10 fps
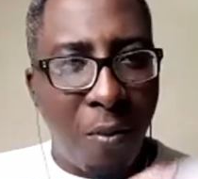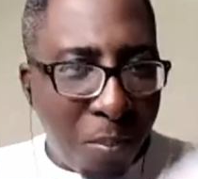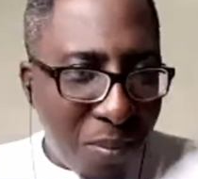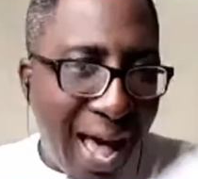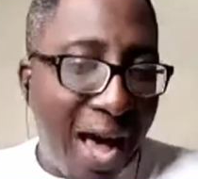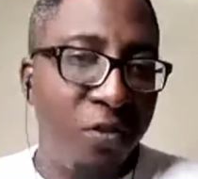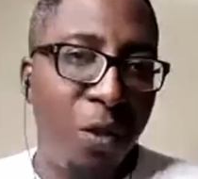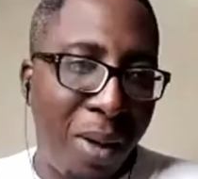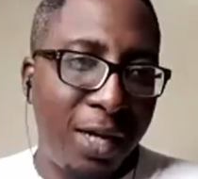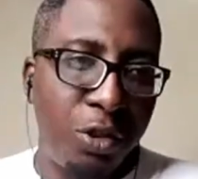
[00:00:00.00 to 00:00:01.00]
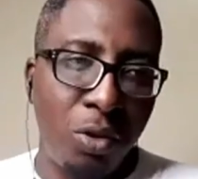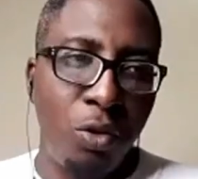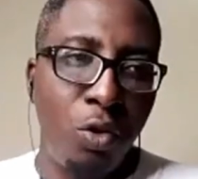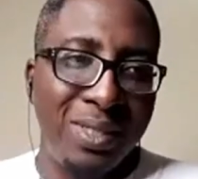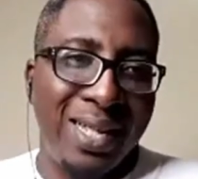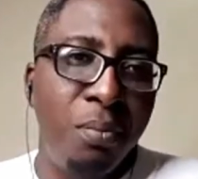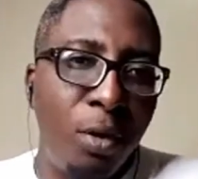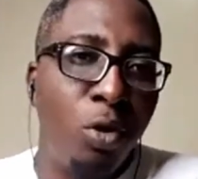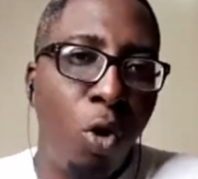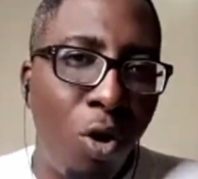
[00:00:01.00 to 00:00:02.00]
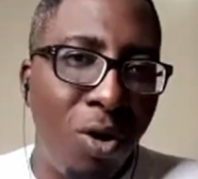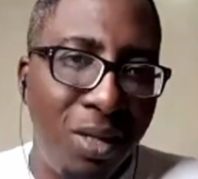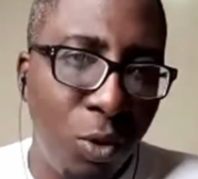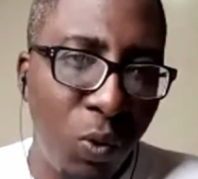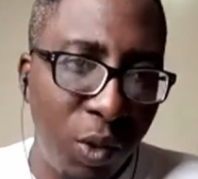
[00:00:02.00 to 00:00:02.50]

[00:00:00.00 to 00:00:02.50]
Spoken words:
Have the passion. You understand? Be on your honeymoon with